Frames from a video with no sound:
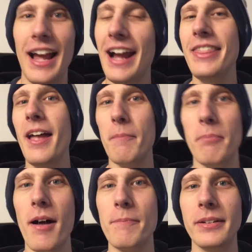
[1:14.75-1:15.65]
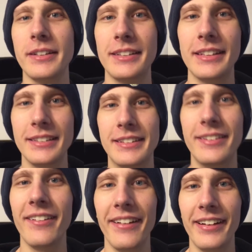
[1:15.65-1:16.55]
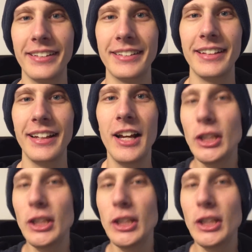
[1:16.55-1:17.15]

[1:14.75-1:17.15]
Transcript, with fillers: and the Bumpus' dogs.